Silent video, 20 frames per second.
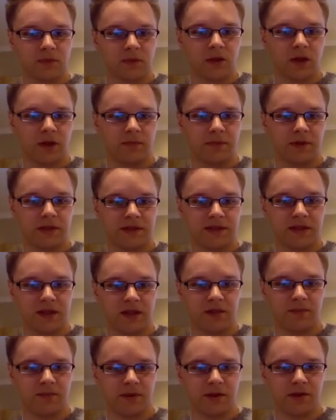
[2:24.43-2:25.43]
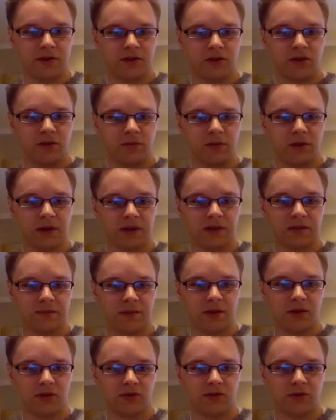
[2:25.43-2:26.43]
I'm going to set up 2+
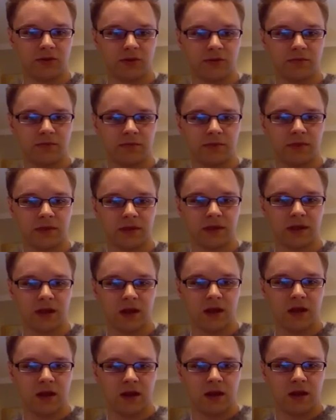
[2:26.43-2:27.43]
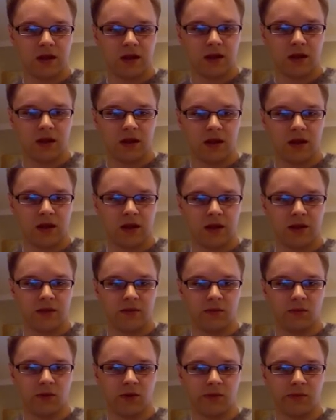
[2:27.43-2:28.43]
bedrooms
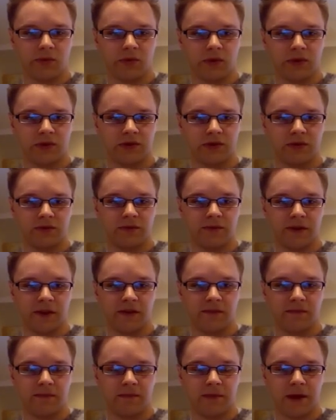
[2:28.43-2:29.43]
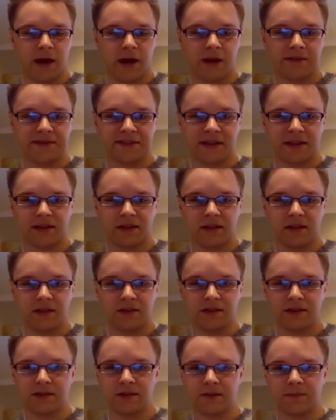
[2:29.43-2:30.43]
and 1.25 baths at
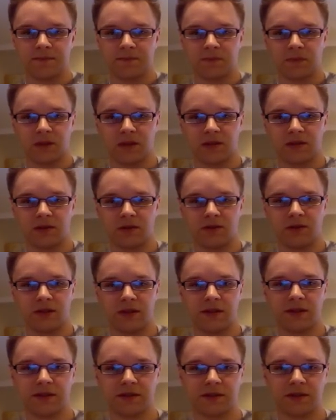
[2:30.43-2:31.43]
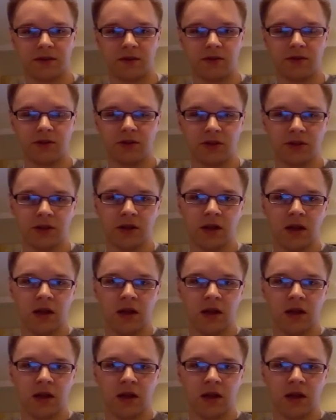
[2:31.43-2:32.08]
least. And so just hit search.